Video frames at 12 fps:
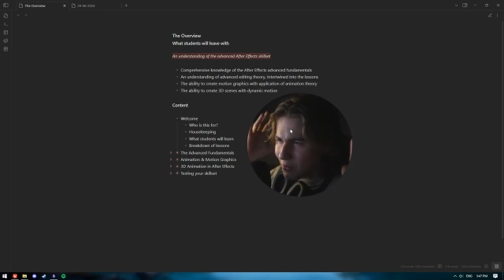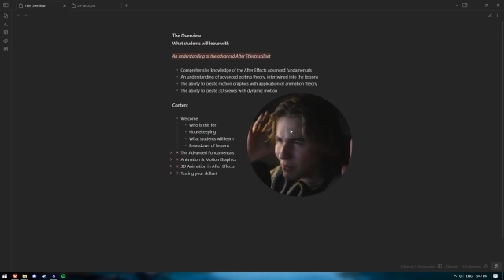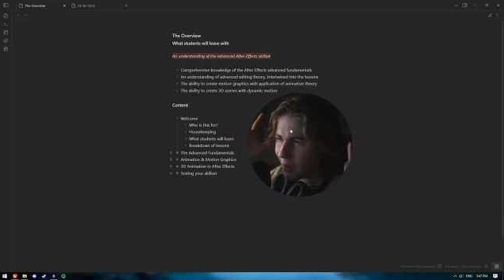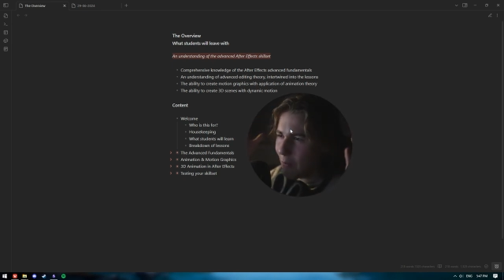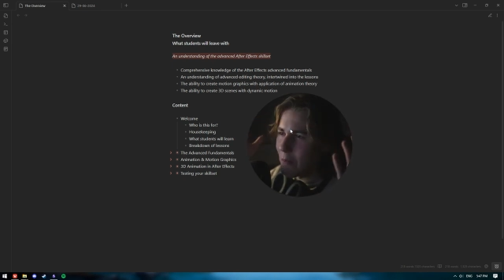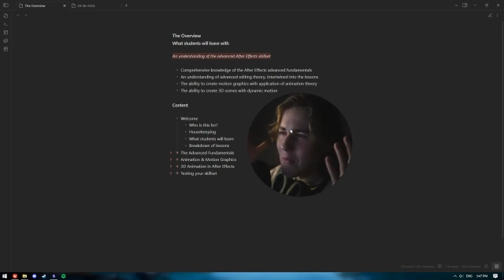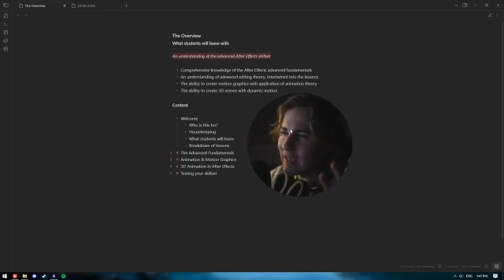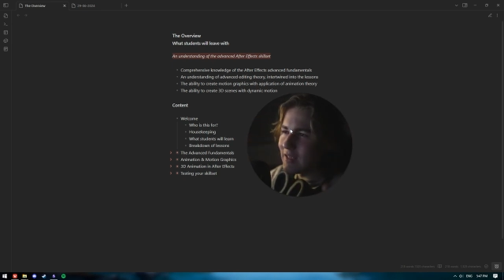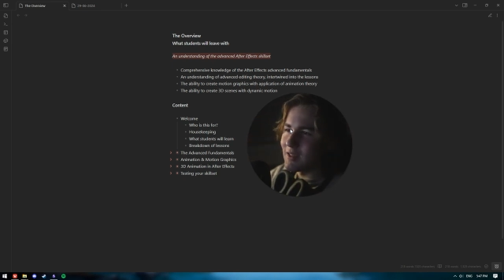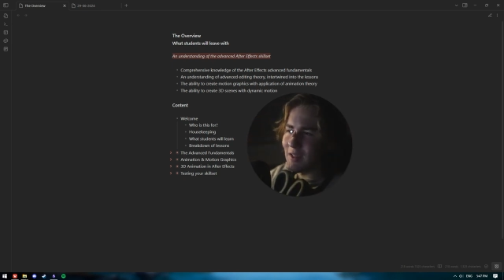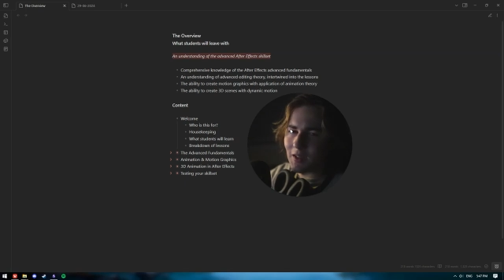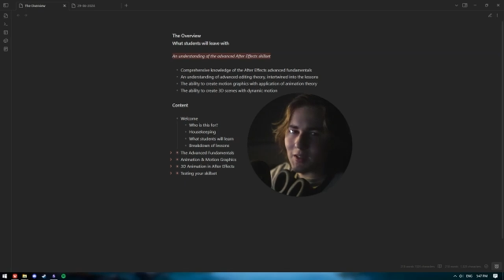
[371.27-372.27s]

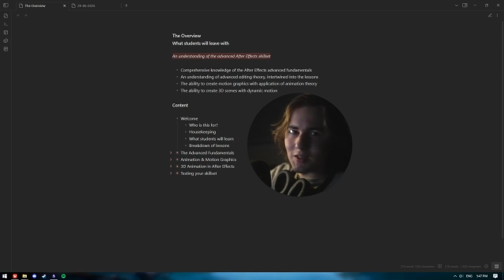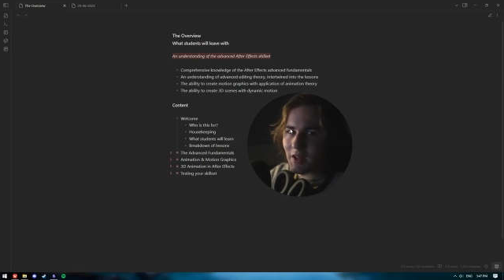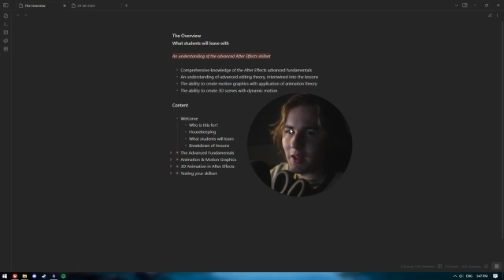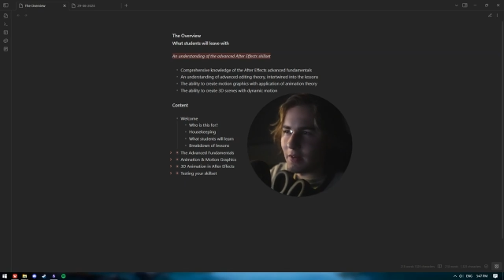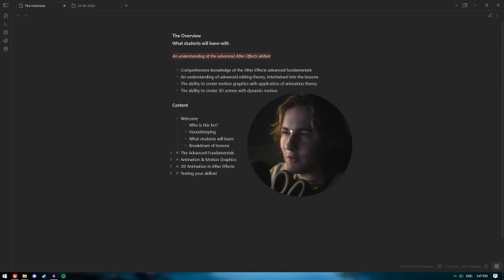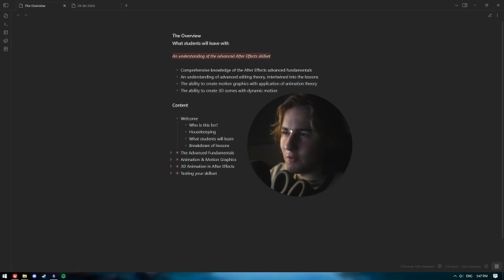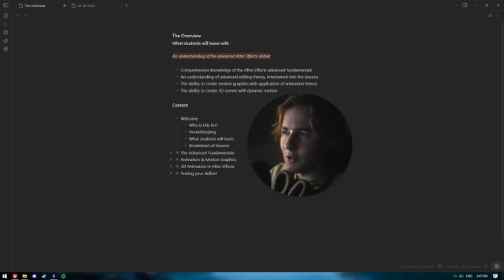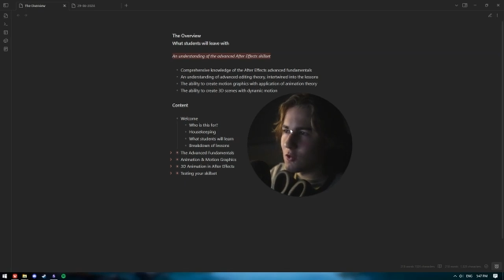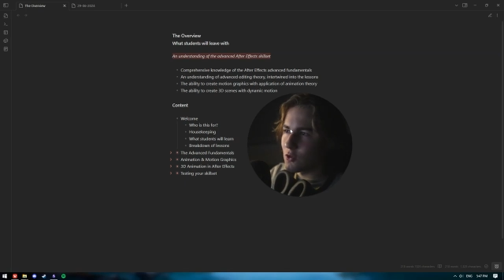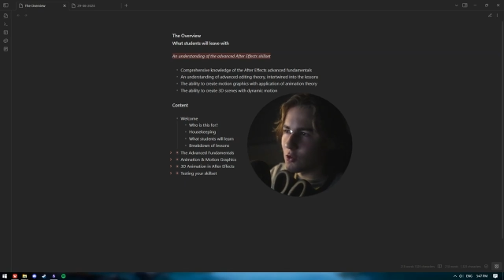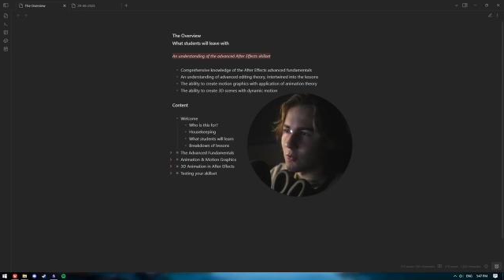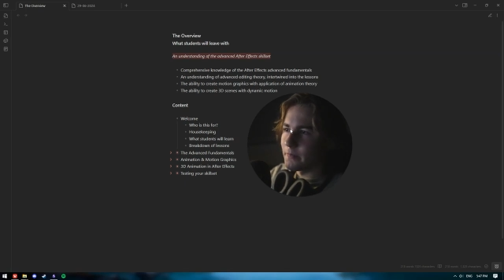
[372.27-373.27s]
amazing understanding of this
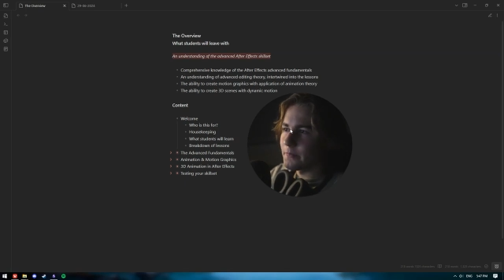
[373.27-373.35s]
tool.